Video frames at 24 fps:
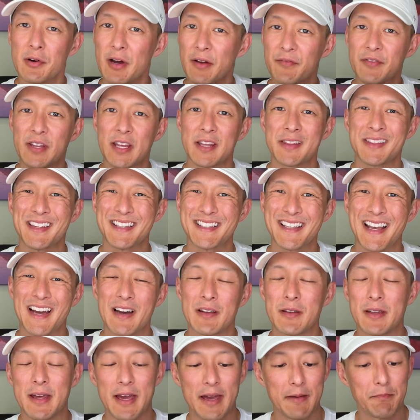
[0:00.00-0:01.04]
I've taken this
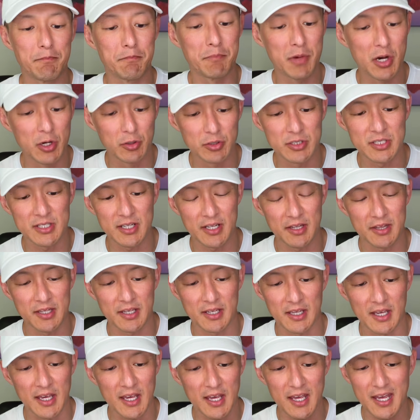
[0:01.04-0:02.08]
out at most, I think,